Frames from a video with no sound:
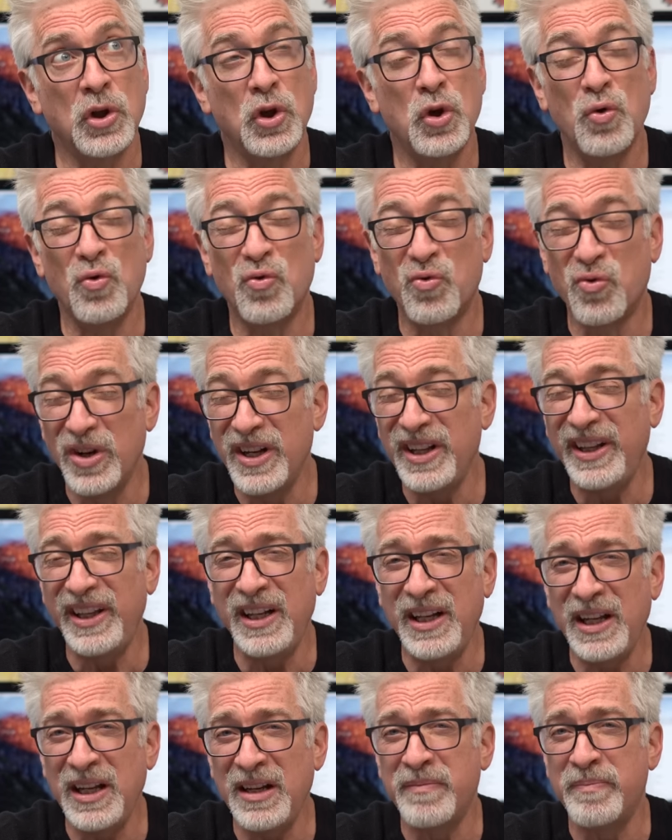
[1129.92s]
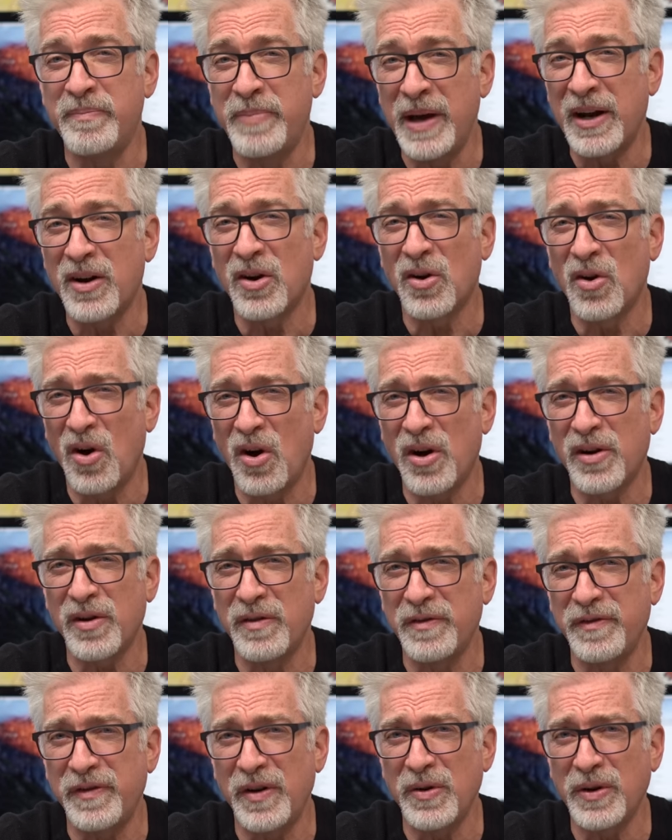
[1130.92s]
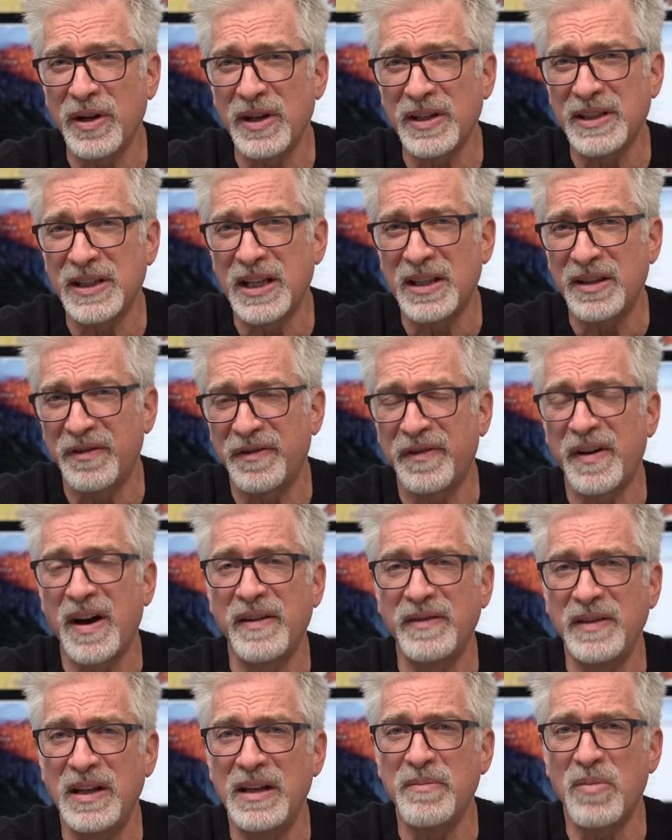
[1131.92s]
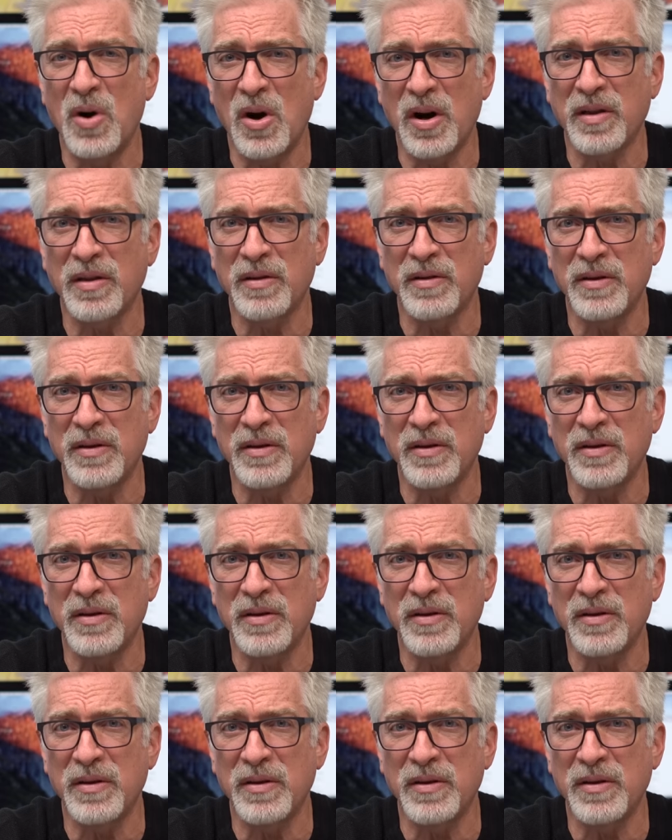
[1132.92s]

you really need better autofocus than the 5D Mark